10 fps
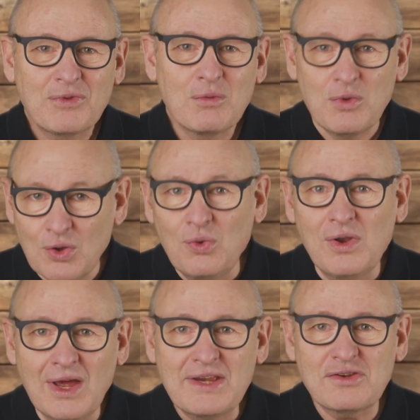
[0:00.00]
We all
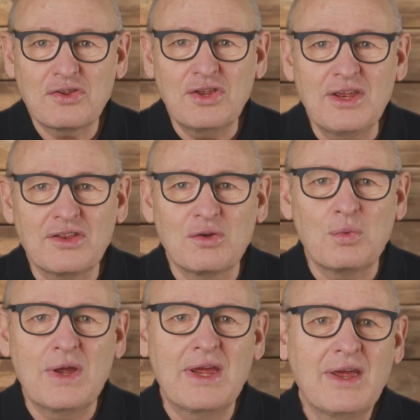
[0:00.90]
like to think that
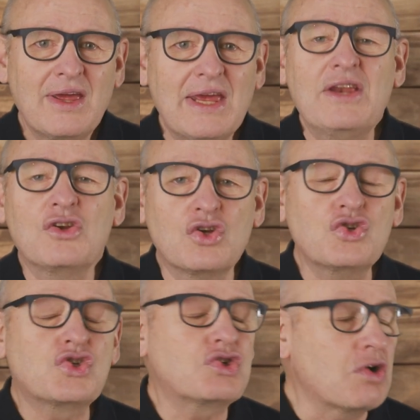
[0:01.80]
we're in
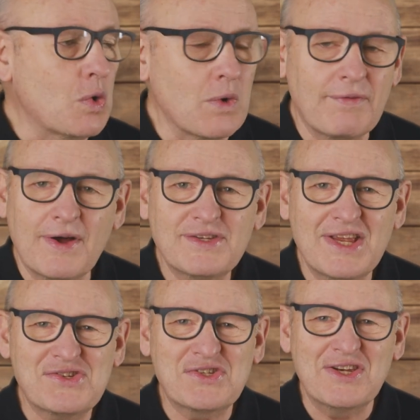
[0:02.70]
control of our
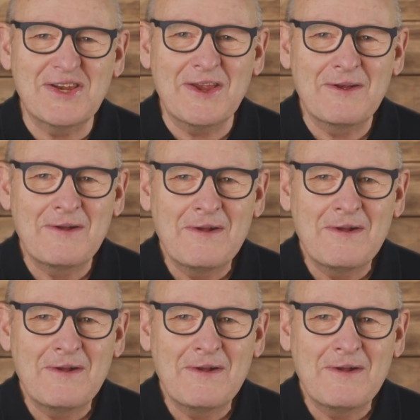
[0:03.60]
destiny,